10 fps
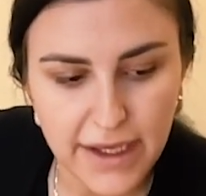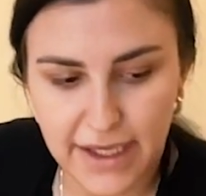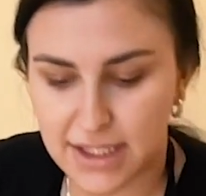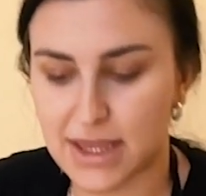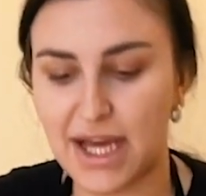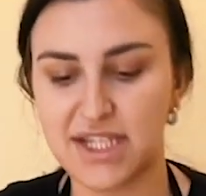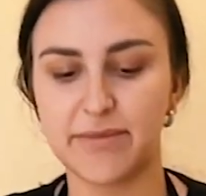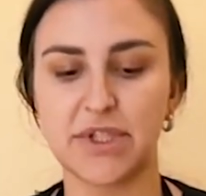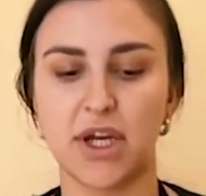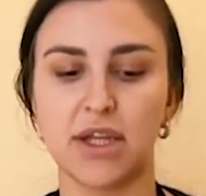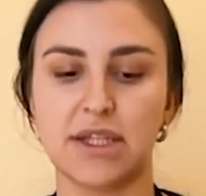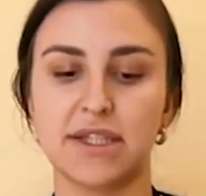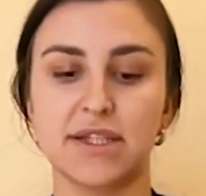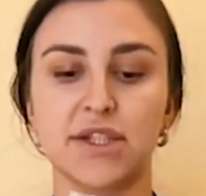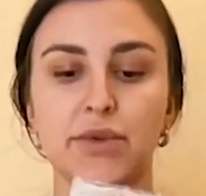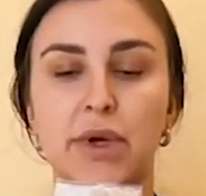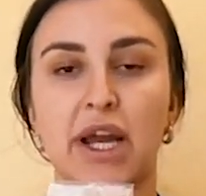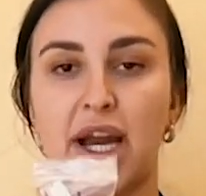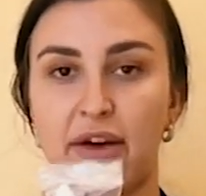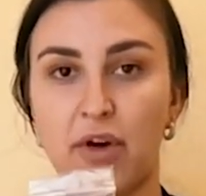and last but not least, you want to
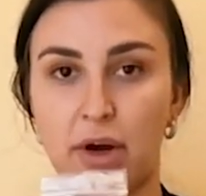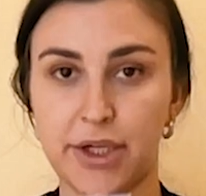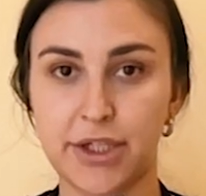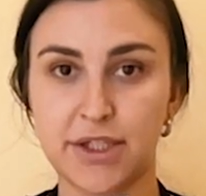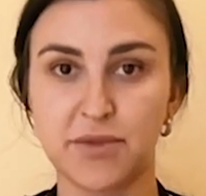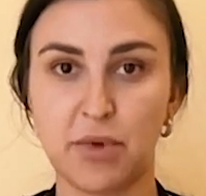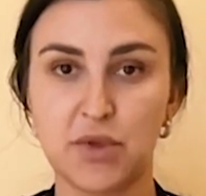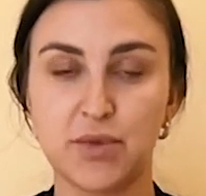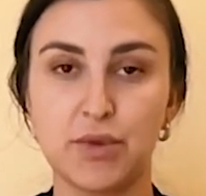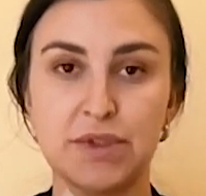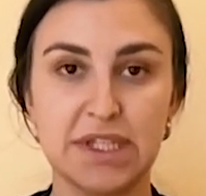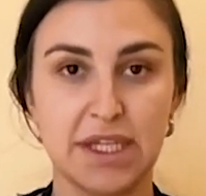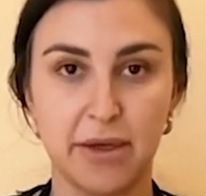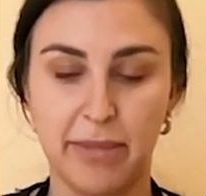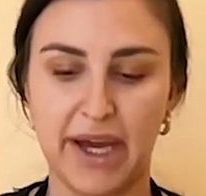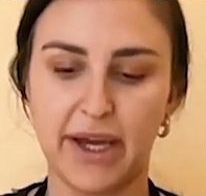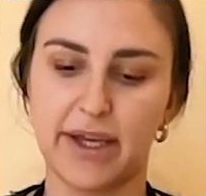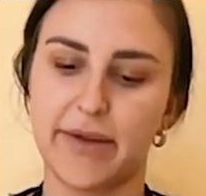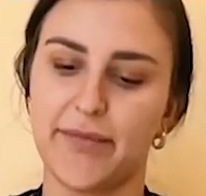have all your disposables in a bag.